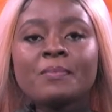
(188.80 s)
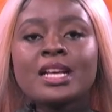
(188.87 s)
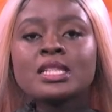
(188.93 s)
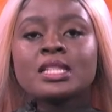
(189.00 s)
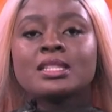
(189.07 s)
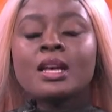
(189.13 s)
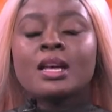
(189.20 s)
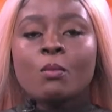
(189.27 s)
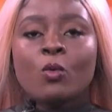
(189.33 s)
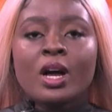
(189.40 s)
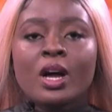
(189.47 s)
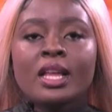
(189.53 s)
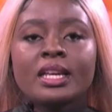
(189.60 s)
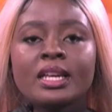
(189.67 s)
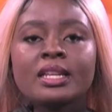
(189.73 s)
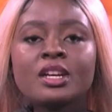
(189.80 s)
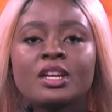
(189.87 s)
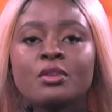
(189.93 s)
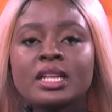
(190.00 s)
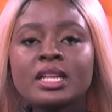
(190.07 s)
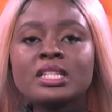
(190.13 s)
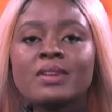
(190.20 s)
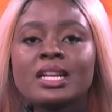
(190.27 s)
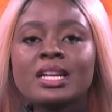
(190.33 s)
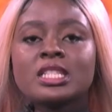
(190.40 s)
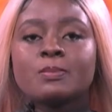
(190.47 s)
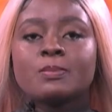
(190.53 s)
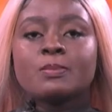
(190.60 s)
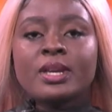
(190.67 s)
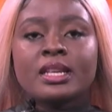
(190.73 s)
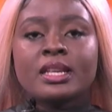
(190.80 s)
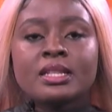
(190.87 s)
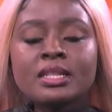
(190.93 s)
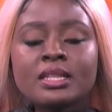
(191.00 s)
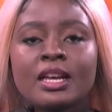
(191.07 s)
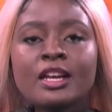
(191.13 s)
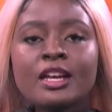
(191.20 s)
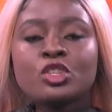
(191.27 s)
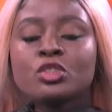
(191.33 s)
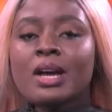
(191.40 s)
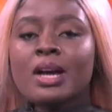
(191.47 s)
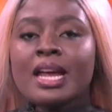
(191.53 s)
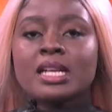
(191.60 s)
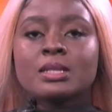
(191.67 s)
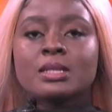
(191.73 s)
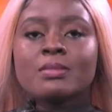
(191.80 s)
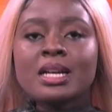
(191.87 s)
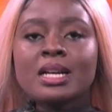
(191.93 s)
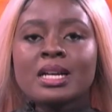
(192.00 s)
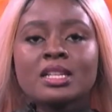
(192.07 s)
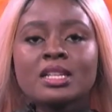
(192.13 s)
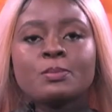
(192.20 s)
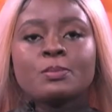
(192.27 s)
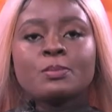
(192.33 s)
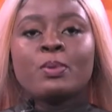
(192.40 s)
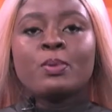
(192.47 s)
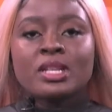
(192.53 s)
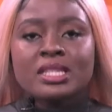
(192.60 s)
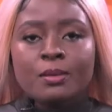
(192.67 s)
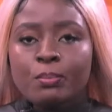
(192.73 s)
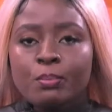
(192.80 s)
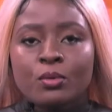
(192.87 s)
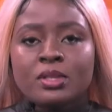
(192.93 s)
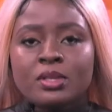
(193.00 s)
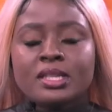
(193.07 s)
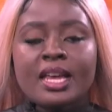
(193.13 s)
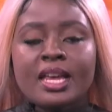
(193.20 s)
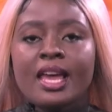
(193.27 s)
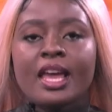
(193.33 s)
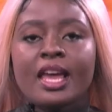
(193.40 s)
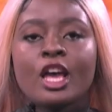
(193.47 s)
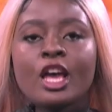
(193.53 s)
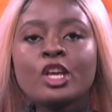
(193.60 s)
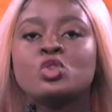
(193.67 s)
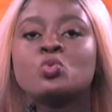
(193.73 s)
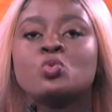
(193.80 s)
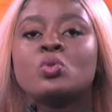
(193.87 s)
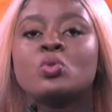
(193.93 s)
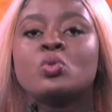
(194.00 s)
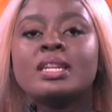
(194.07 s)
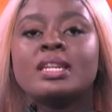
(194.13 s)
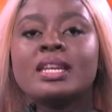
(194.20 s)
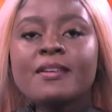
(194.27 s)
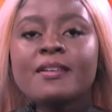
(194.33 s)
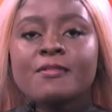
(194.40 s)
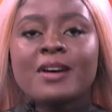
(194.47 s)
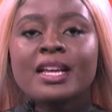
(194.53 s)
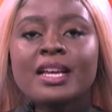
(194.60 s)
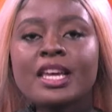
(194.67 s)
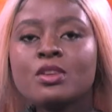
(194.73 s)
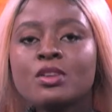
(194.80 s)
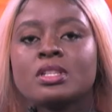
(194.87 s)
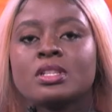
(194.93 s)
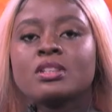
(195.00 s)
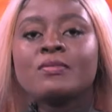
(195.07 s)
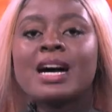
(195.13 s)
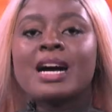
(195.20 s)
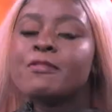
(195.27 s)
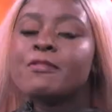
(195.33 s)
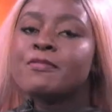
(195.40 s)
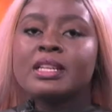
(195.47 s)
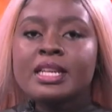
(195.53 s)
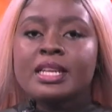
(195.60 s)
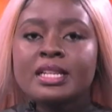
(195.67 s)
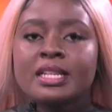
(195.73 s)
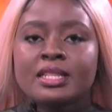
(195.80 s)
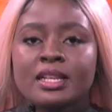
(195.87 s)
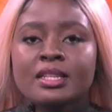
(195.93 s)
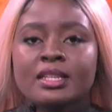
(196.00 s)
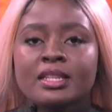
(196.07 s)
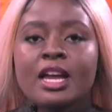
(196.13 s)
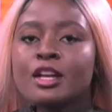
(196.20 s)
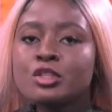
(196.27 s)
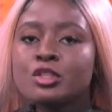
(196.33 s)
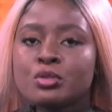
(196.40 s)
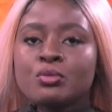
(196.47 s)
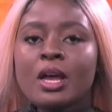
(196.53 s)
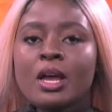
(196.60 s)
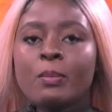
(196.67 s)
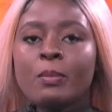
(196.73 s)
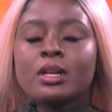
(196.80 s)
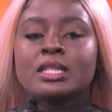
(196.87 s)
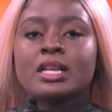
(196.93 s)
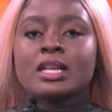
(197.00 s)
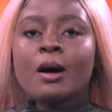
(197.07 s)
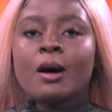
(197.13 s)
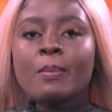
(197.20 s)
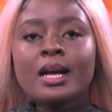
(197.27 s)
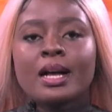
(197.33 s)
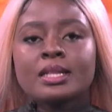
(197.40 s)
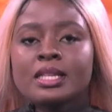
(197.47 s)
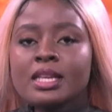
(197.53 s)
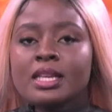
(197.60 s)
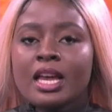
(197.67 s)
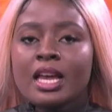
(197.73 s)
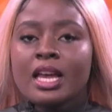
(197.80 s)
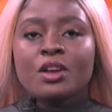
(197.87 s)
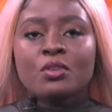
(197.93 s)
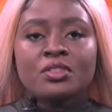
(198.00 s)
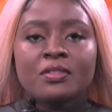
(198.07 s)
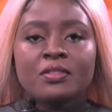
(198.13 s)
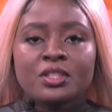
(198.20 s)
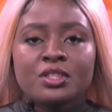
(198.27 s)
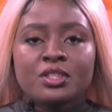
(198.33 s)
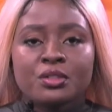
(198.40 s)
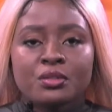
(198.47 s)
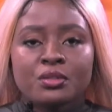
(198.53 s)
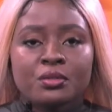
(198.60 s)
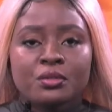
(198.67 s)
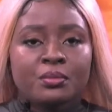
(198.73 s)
someone in the creative arts space, try as much as possible, say, you will never get yourself affiliated to a political party. Yen kosho video, no?